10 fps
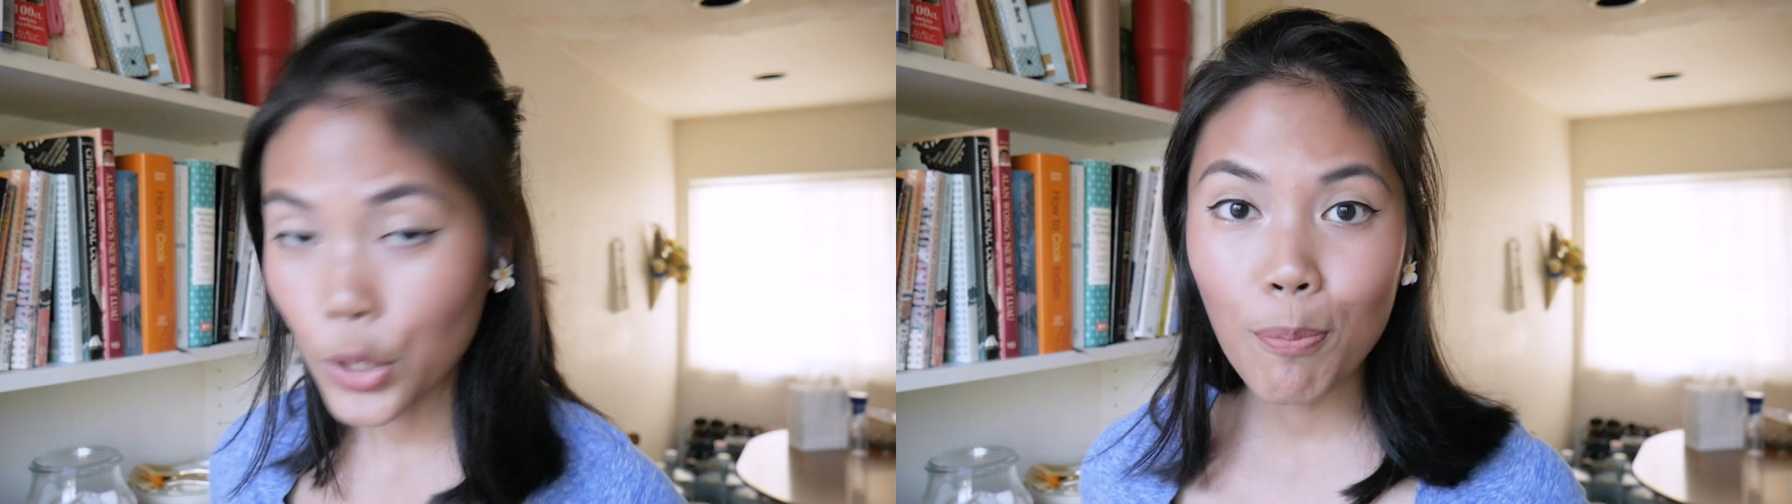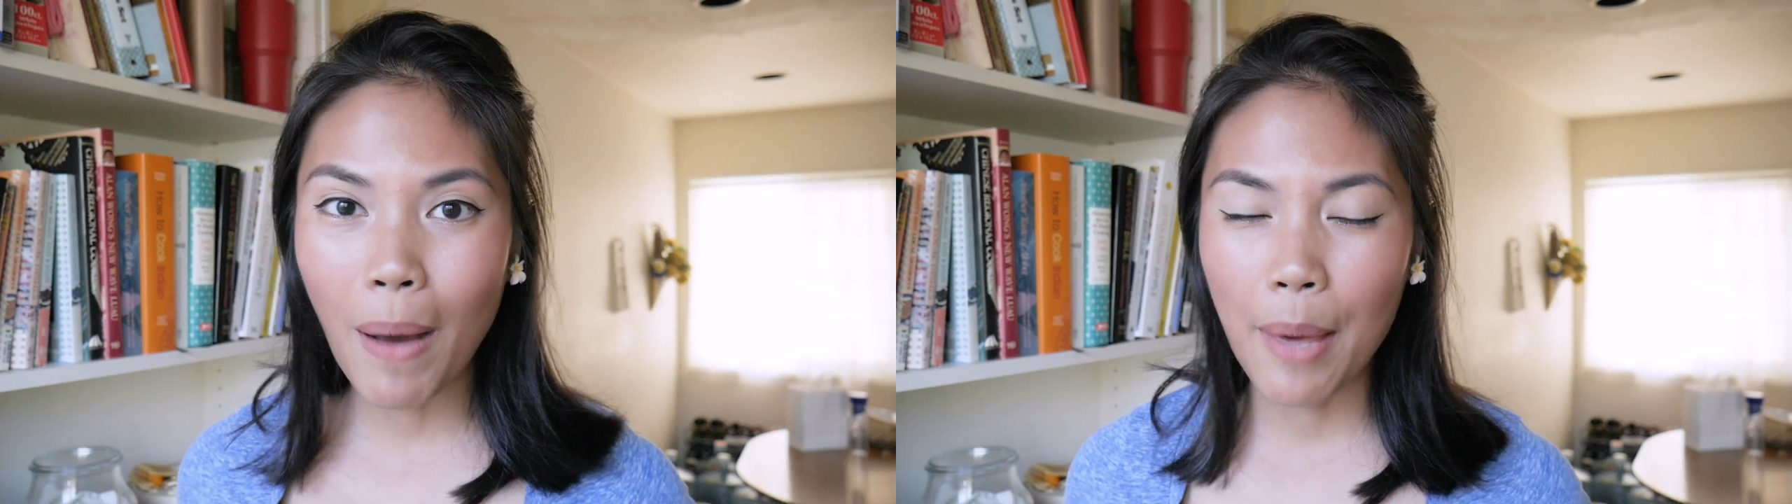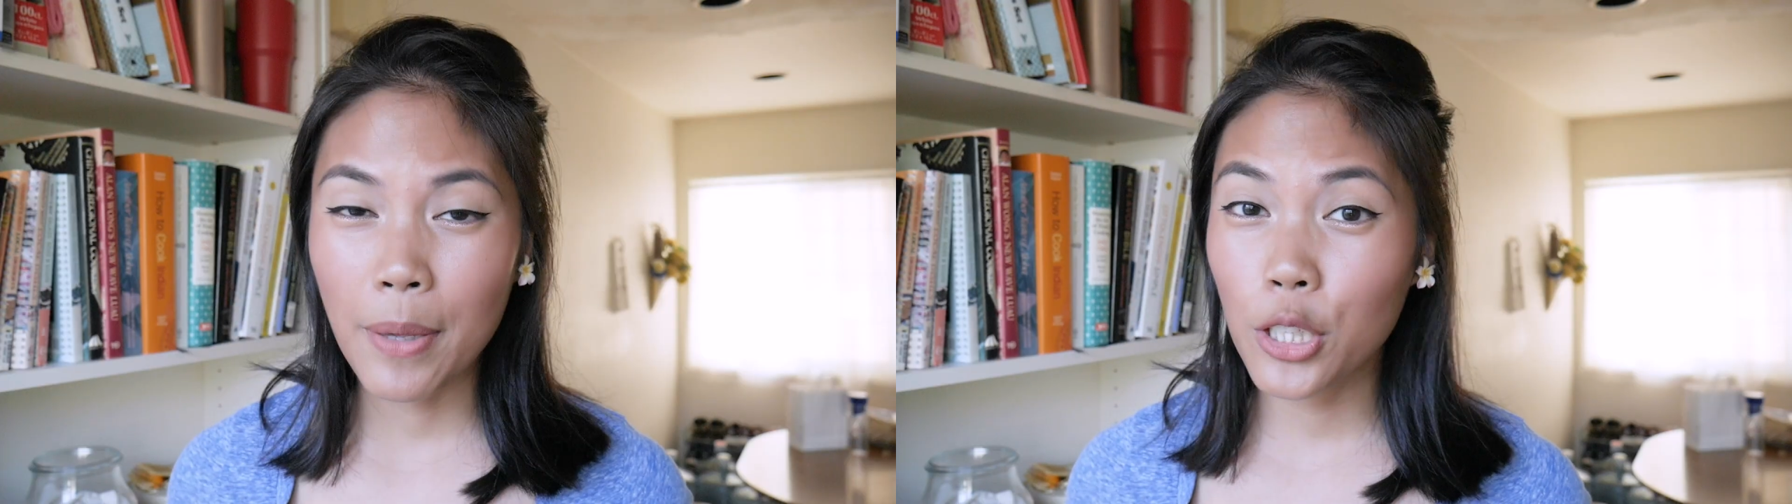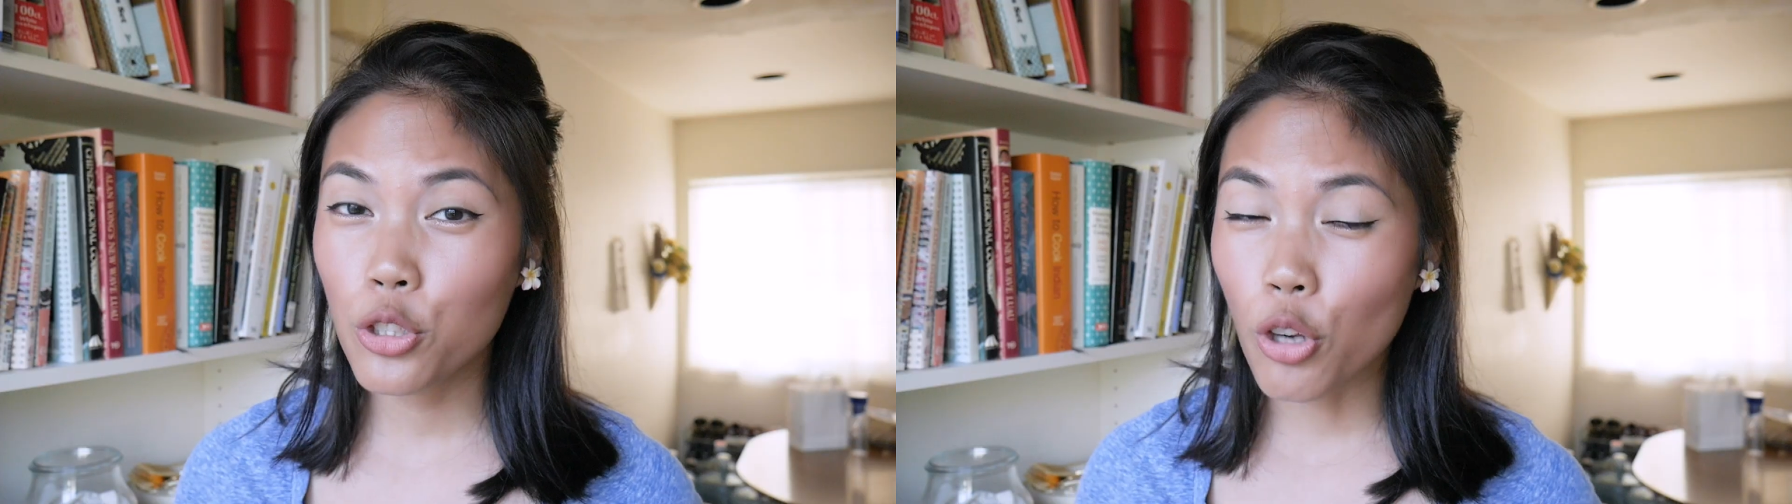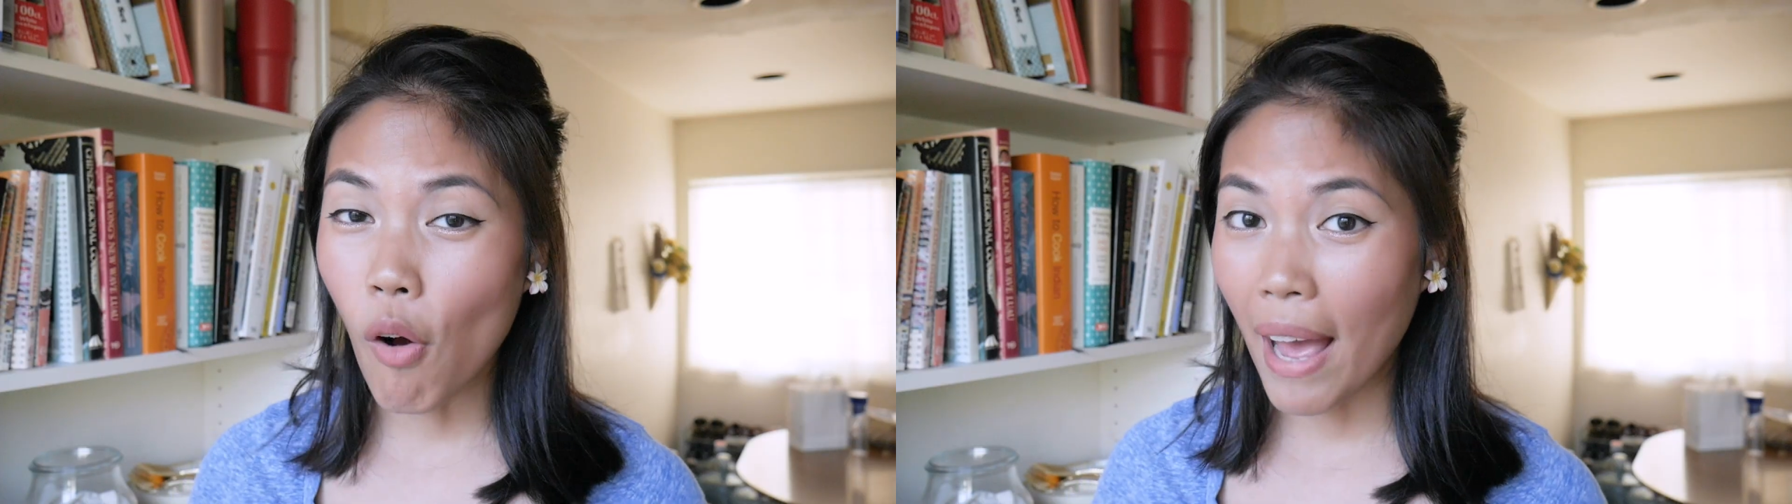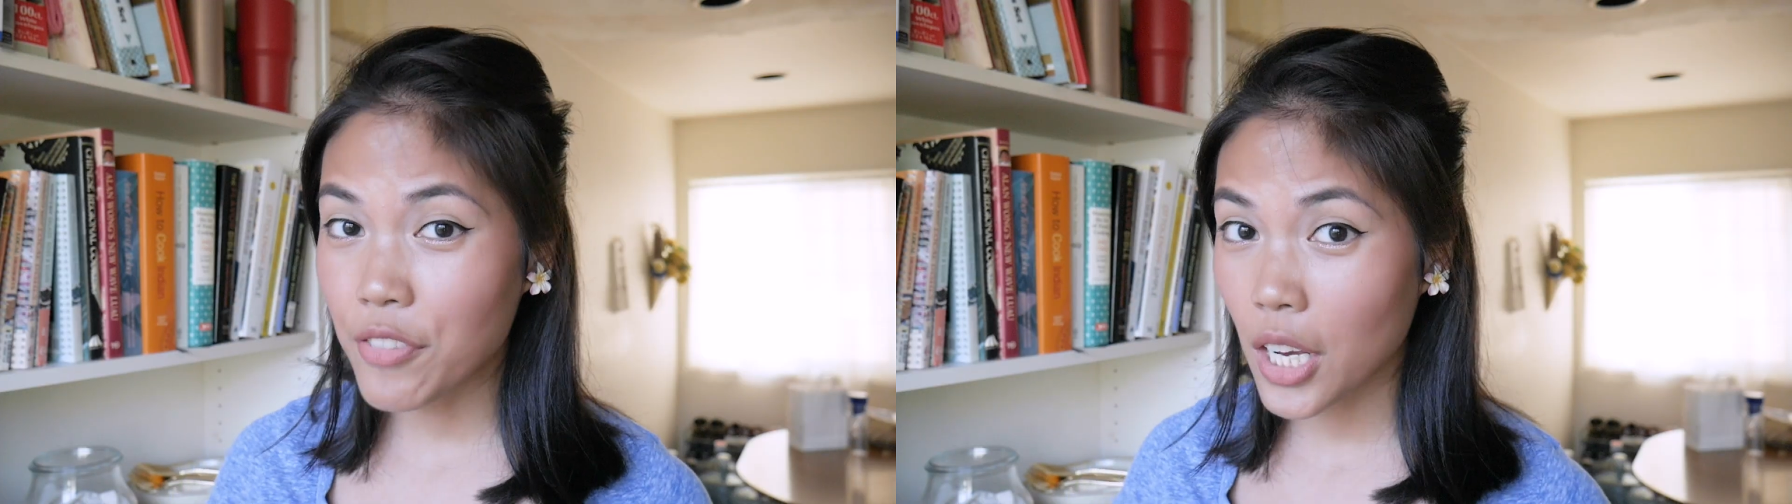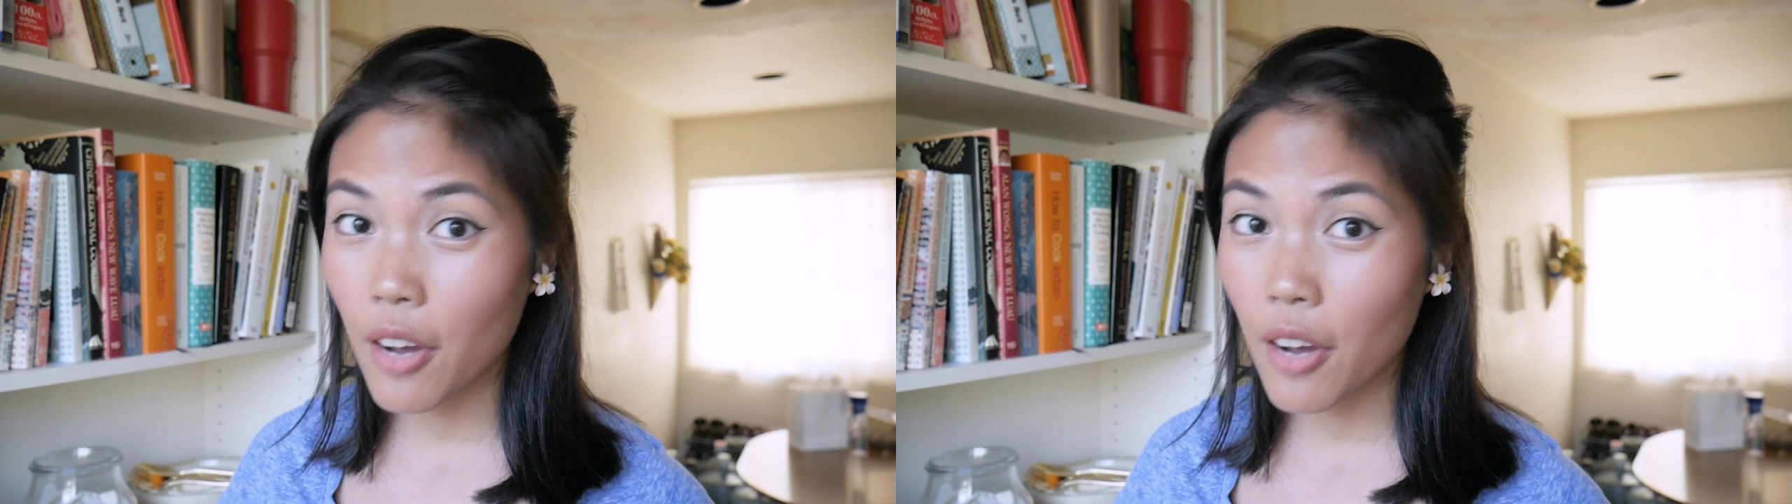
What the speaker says: when you pipe it, you don't have to